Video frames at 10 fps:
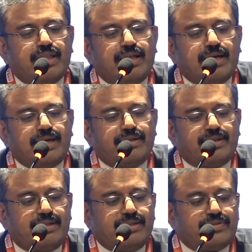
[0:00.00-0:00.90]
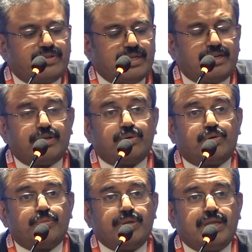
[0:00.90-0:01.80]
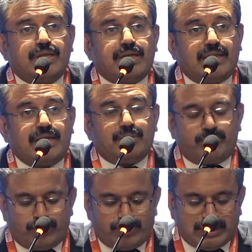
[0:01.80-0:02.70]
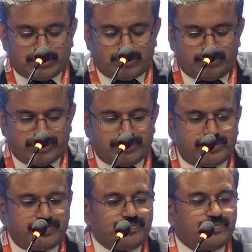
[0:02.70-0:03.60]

and this turned out to be a lipoblastomas.